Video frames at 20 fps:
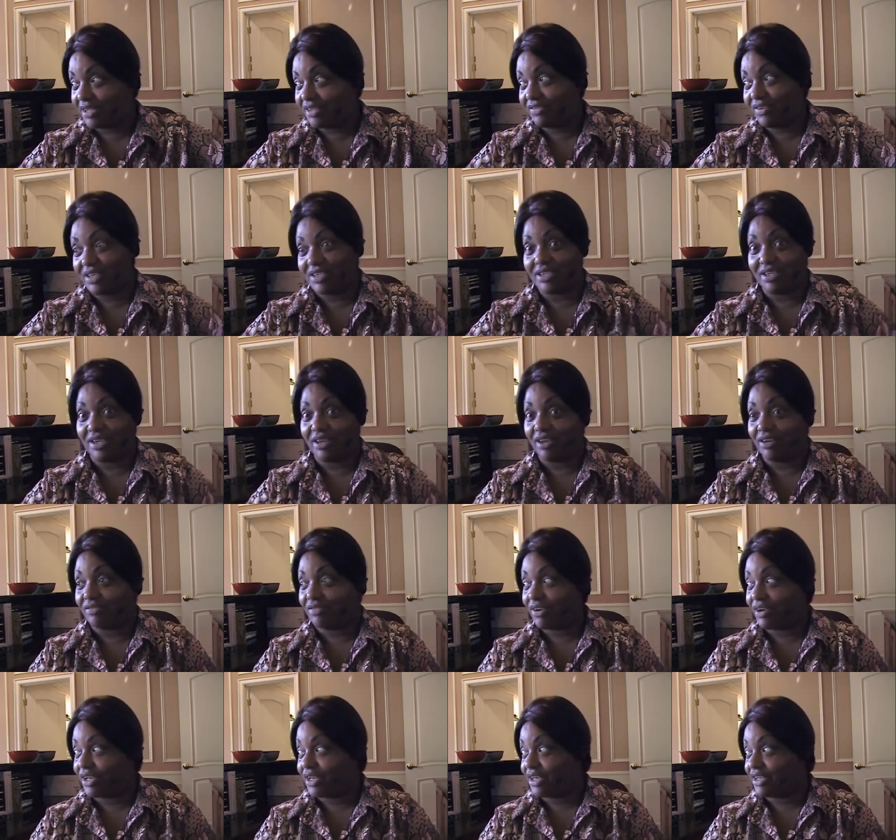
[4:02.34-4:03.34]
let's face it, a lot of
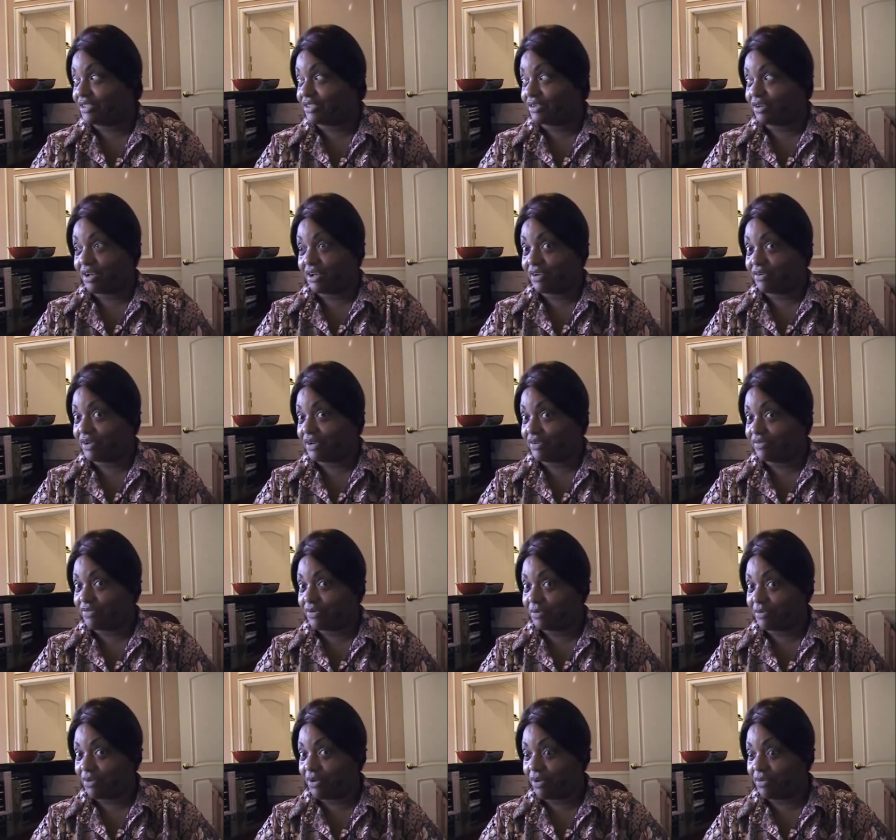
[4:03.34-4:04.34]
our kids are not great at
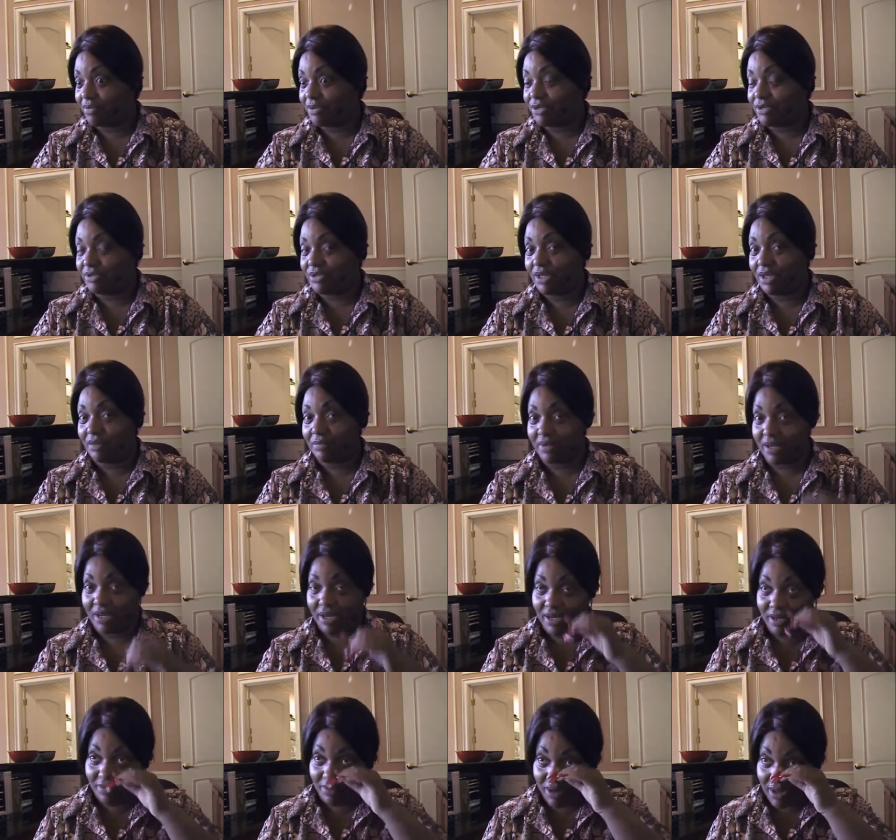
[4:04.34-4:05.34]
football, but you tell them that
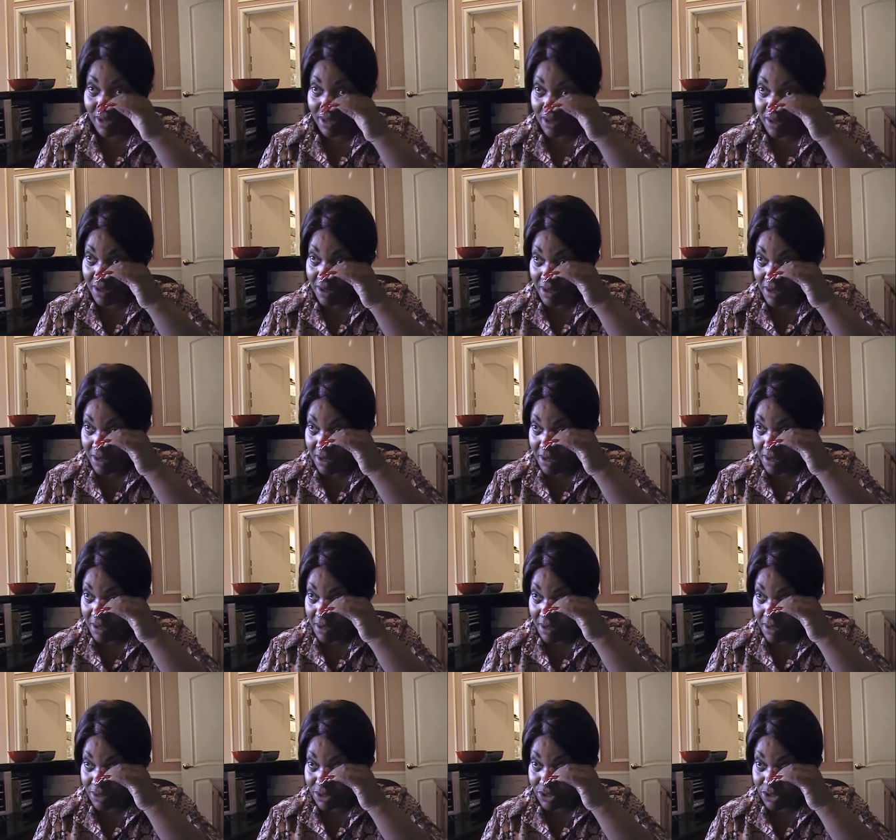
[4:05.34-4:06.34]
anyway.
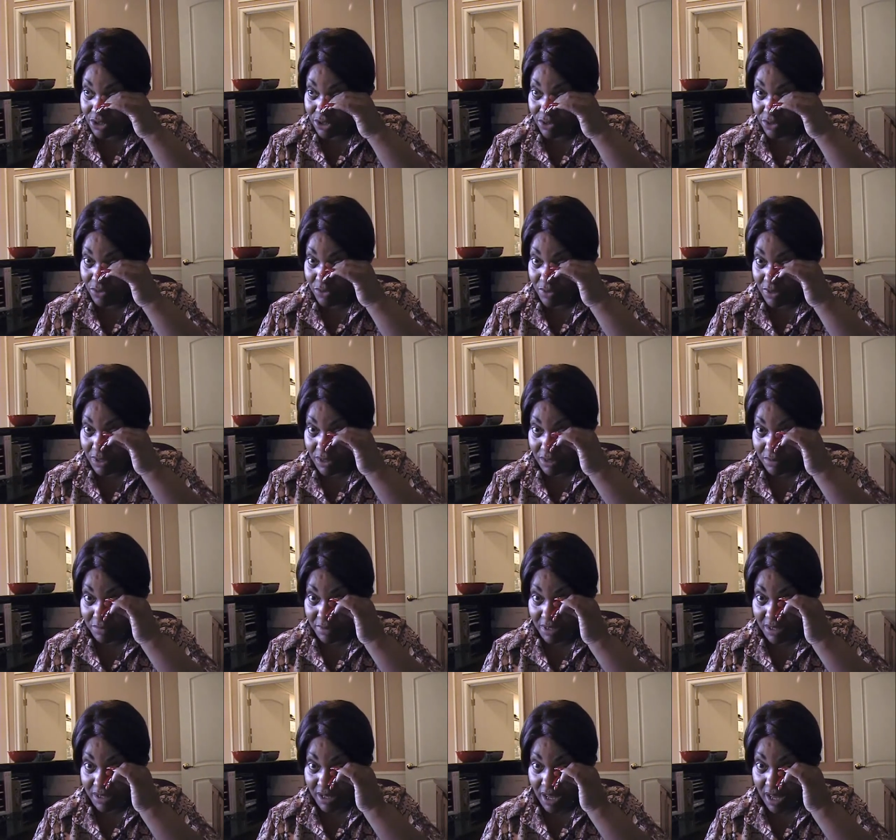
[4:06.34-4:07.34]
Because you wanted to
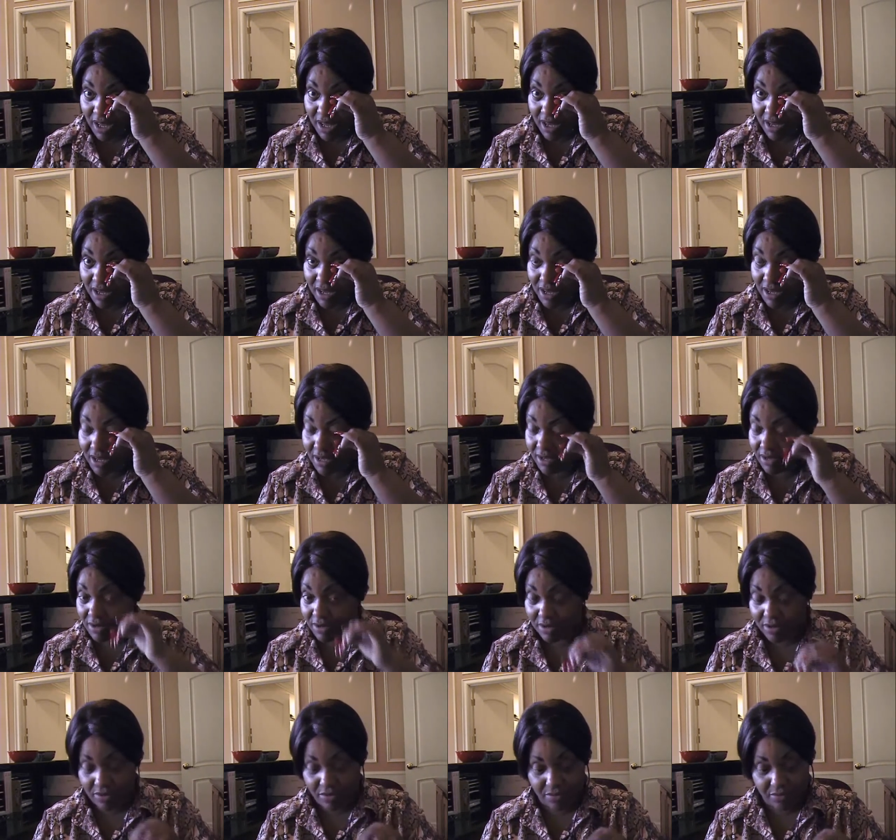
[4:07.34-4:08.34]
be that, you
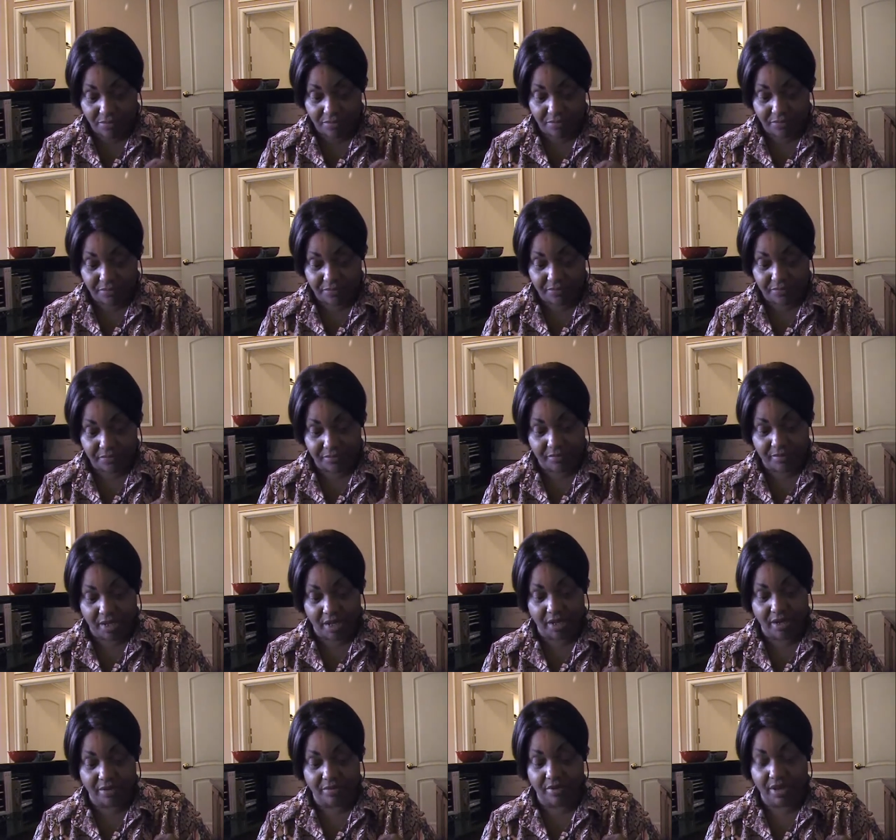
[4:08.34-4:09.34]
know?
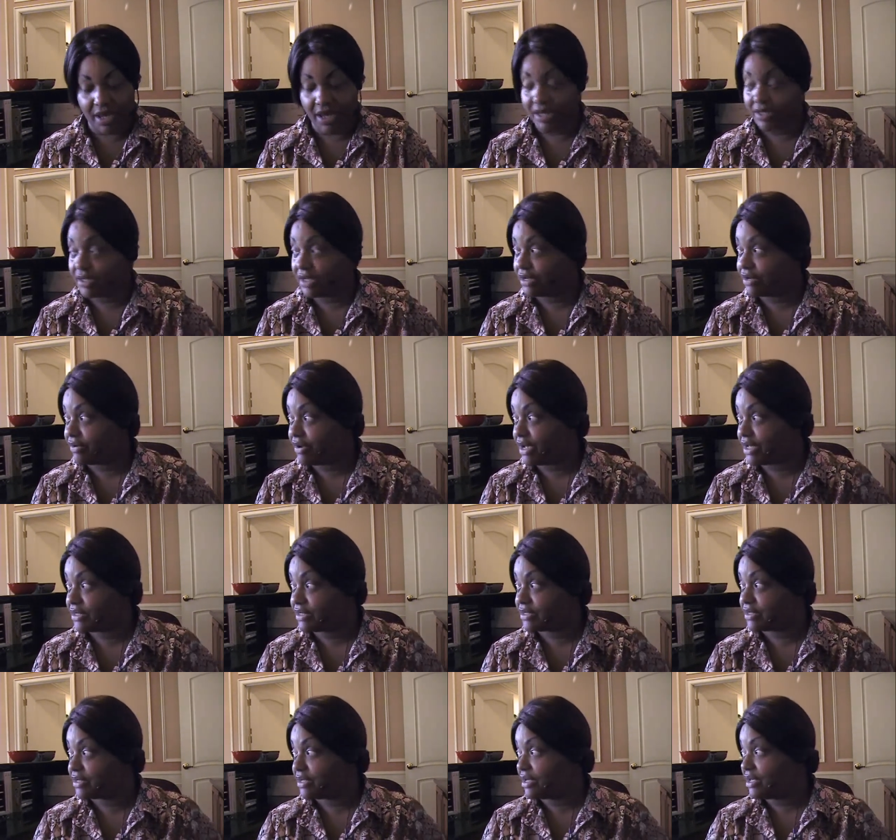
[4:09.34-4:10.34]
Anyway, I
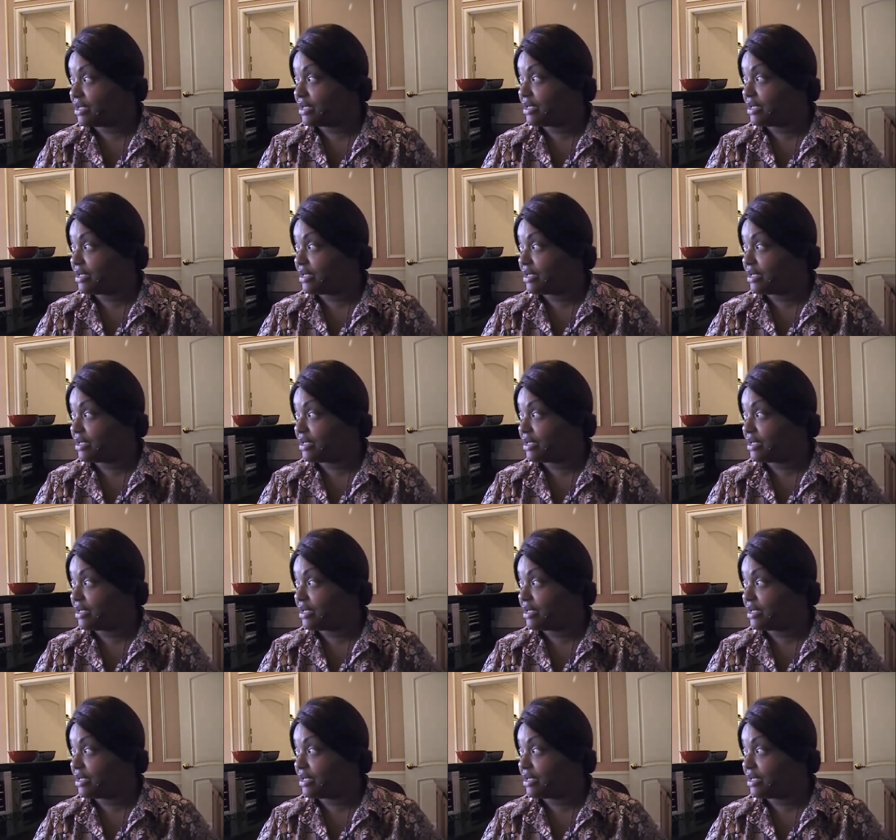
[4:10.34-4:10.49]
digress.